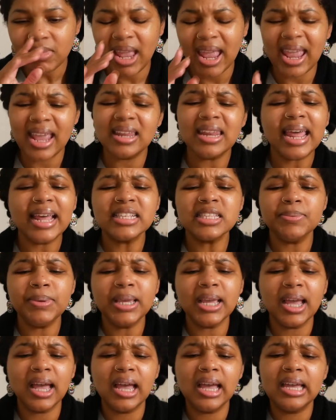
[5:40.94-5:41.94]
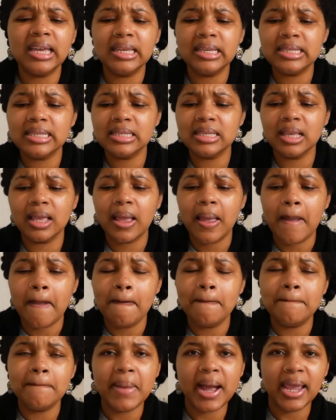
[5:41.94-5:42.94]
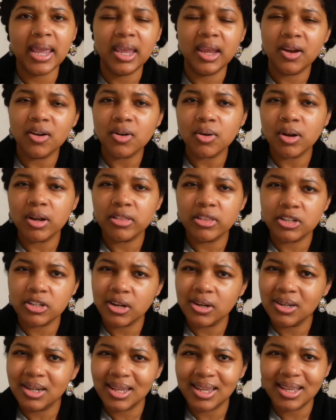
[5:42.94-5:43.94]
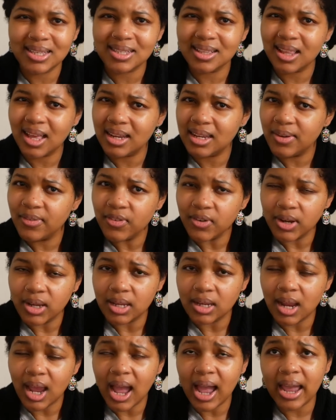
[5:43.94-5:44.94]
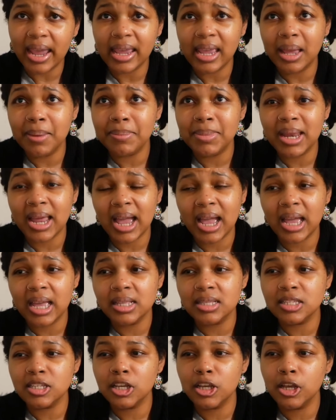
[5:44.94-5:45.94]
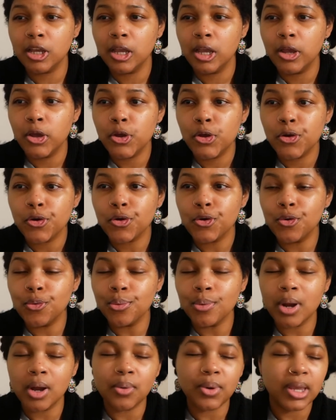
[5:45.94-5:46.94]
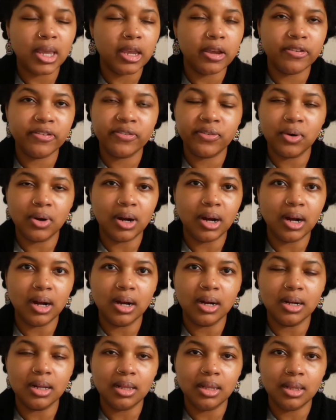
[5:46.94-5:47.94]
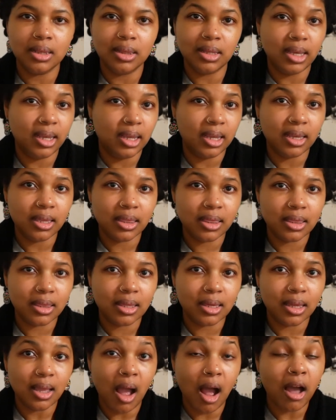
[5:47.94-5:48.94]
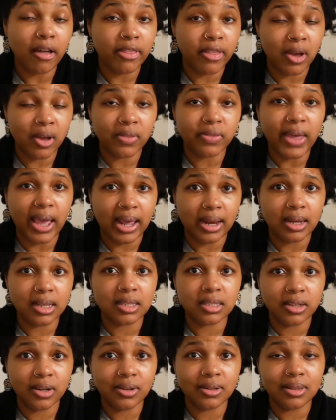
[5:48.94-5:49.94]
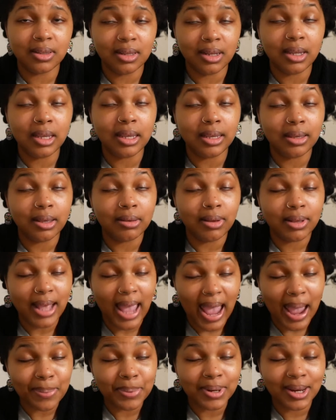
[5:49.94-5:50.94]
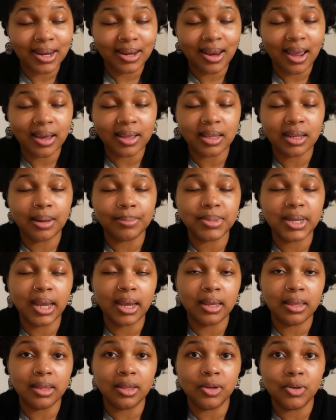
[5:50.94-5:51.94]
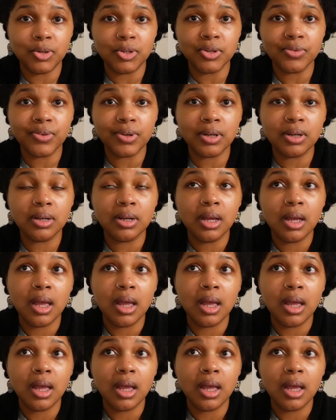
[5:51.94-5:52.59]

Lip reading: And that's because my hair growth journey is a lot different. I am not growing for length, although that is certainly happening now that I'm taking the Nutrafol.